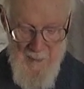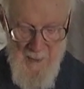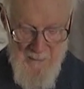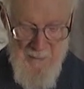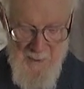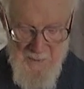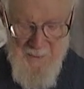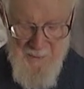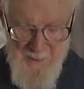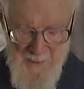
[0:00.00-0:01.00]
I
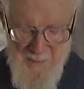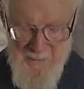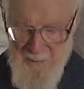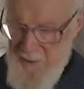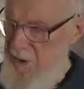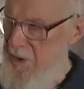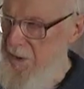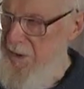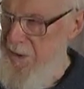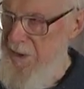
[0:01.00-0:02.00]
worked with him for
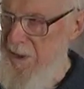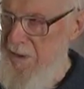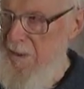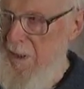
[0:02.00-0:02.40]
years now,